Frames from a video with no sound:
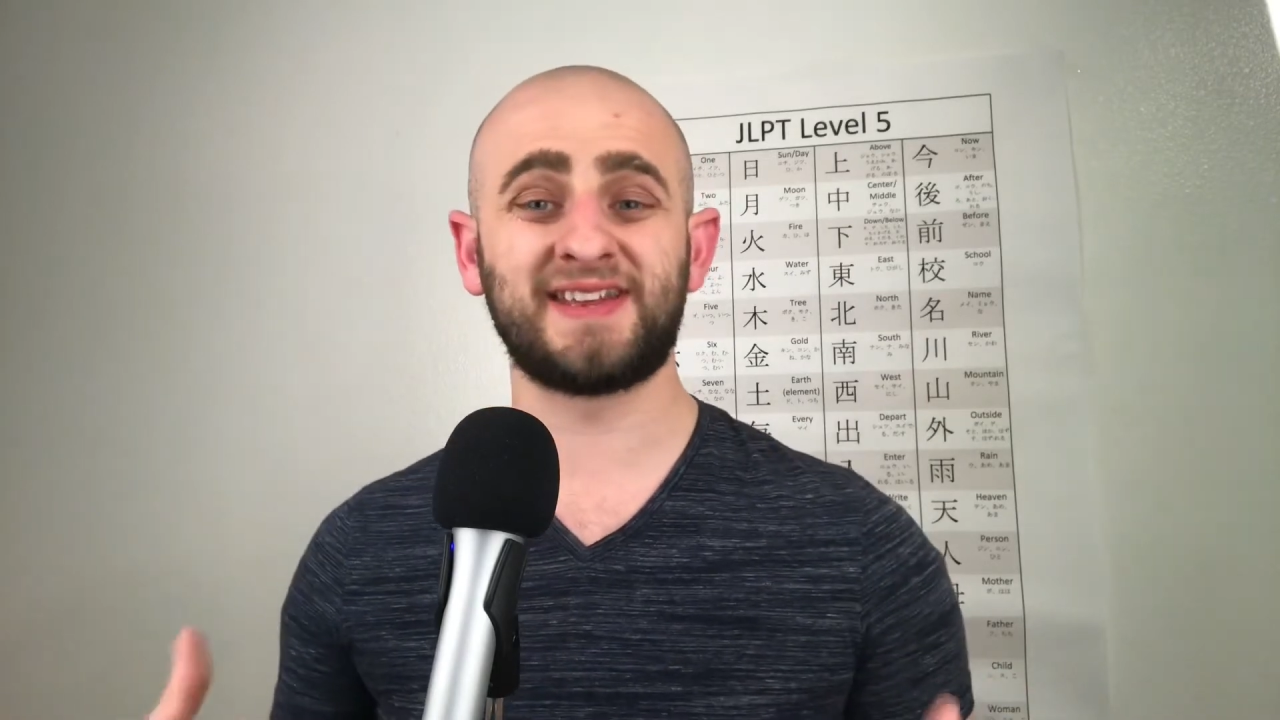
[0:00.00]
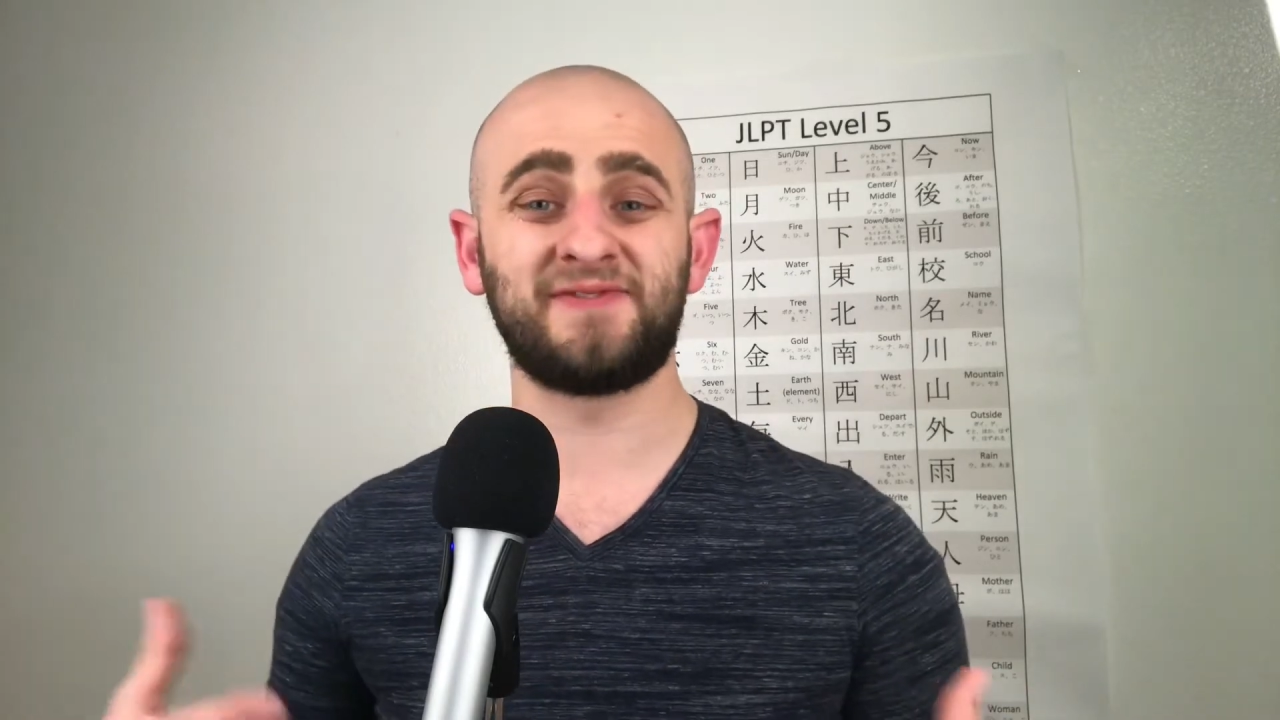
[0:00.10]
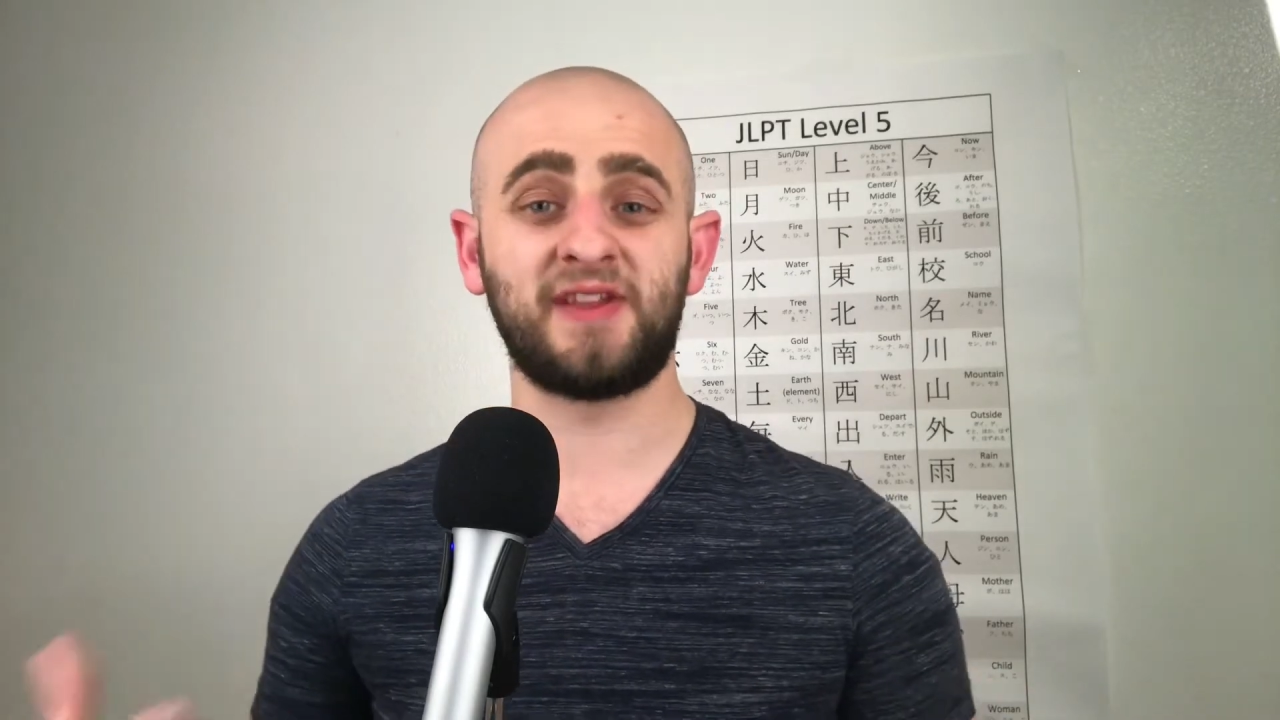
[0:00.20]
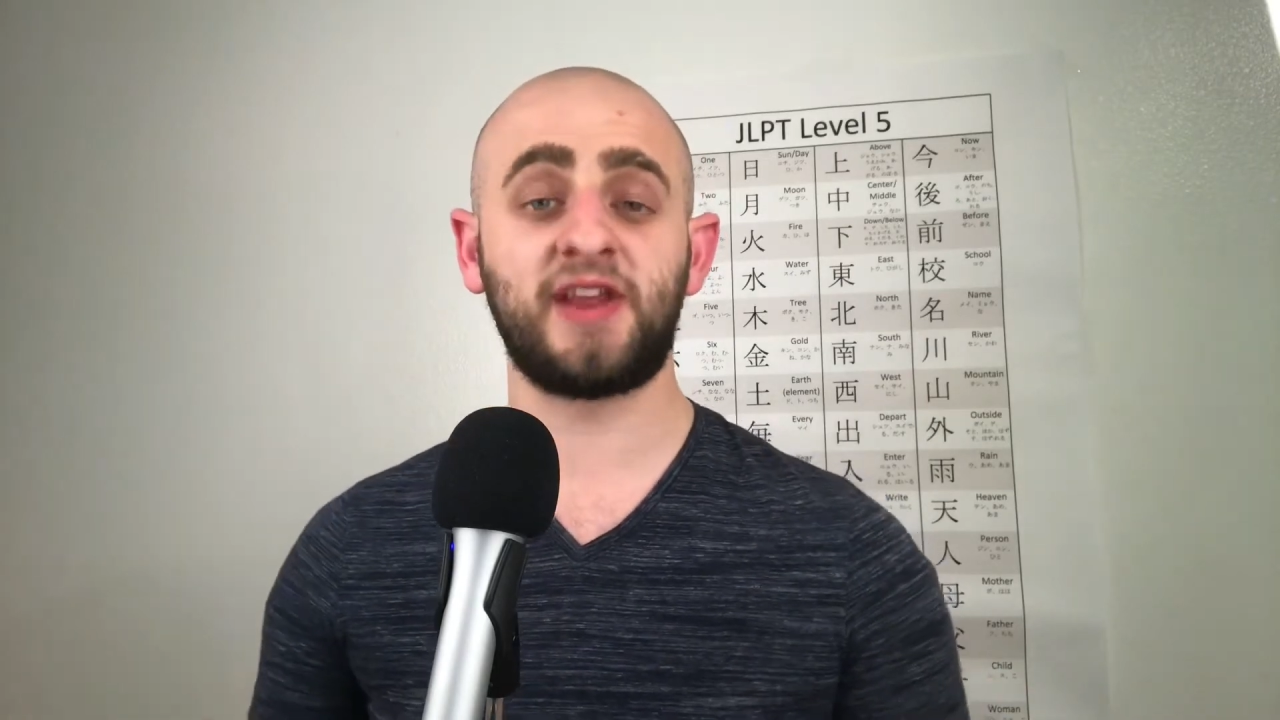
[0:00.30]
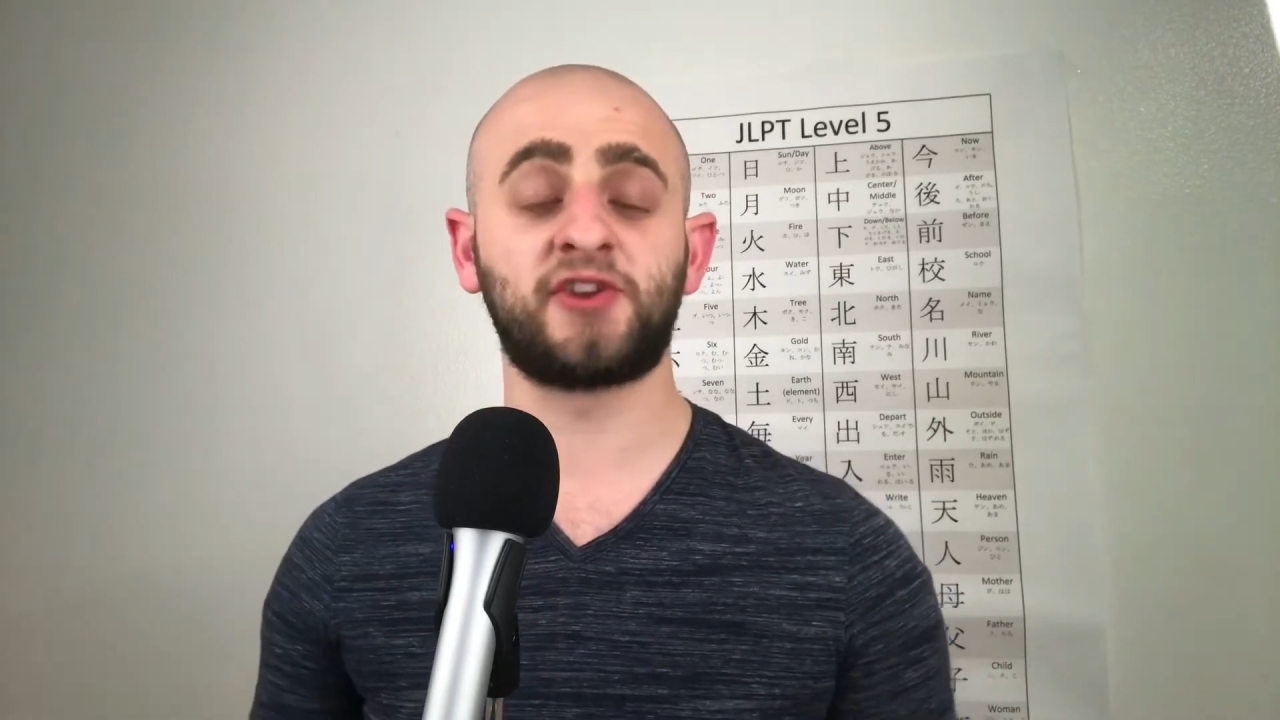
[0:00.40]

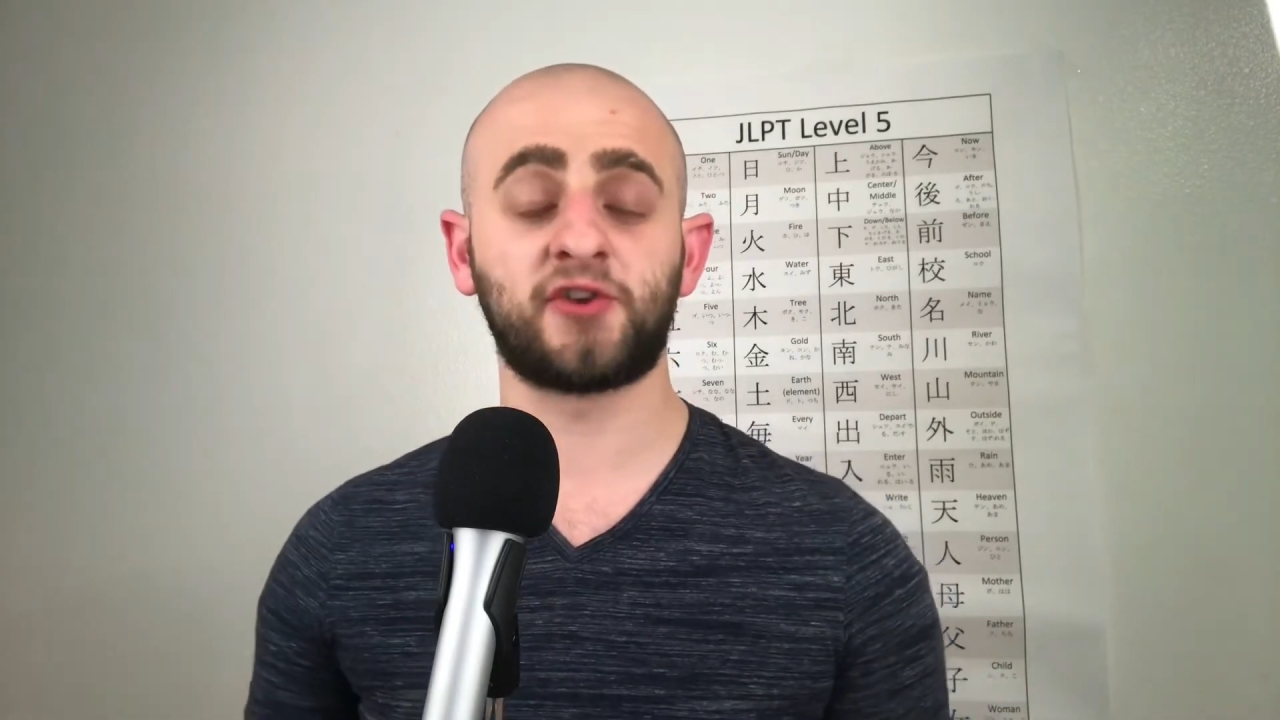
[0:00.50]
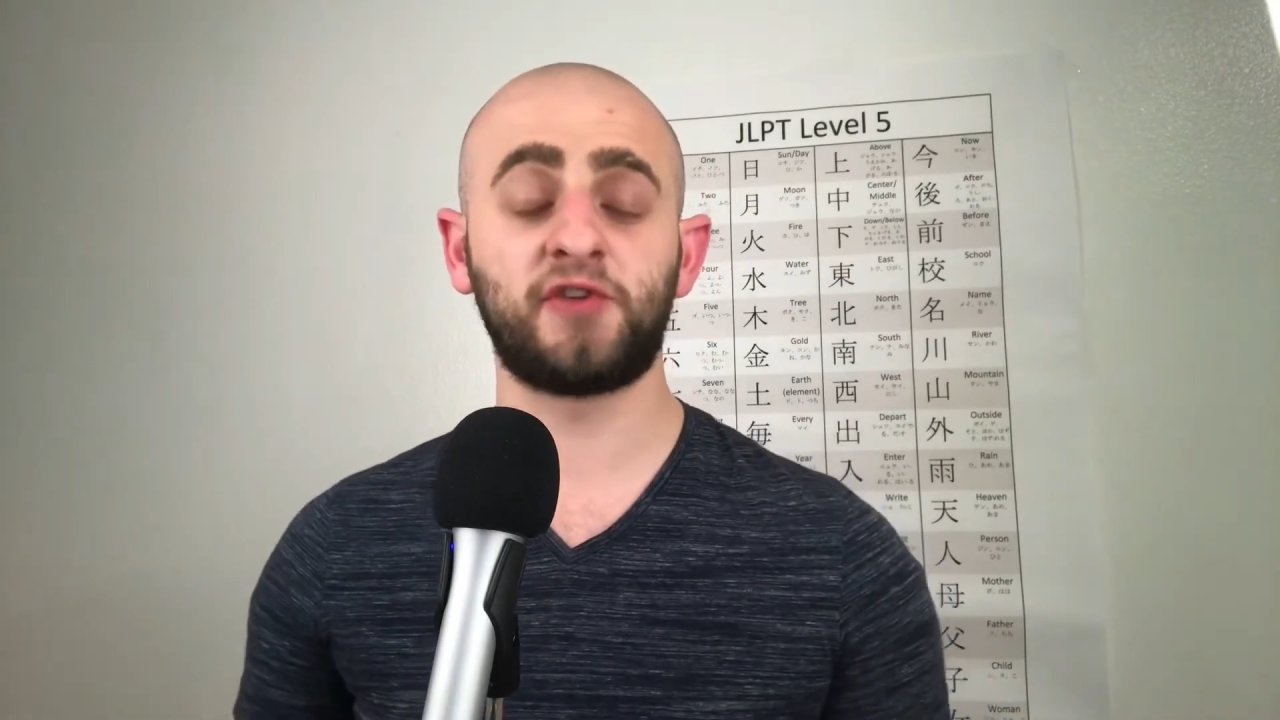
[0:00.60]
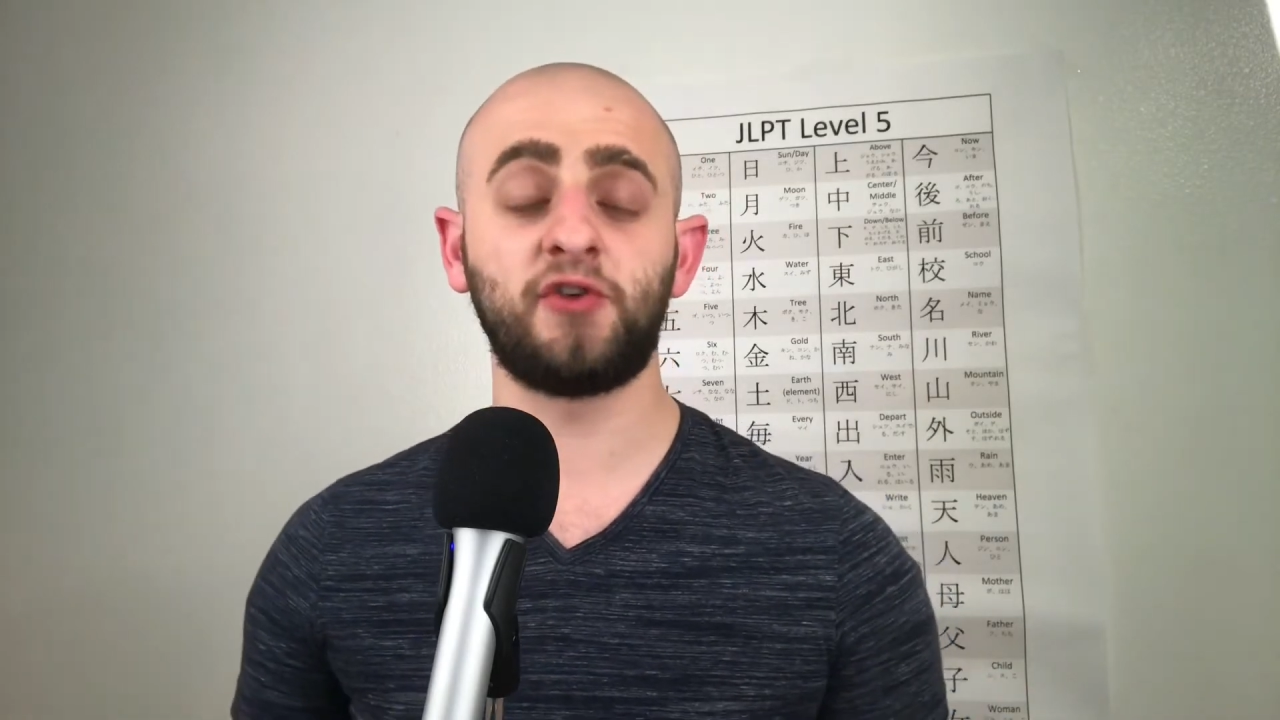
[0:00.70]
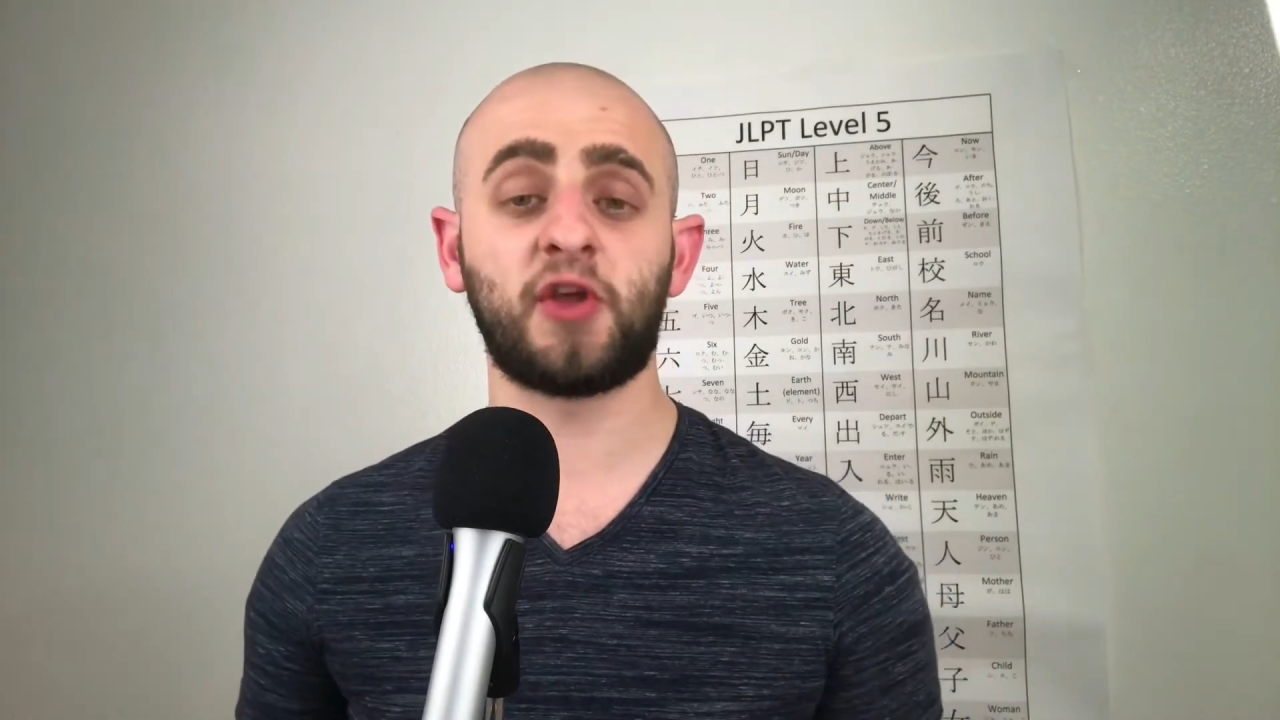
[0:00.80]
interview,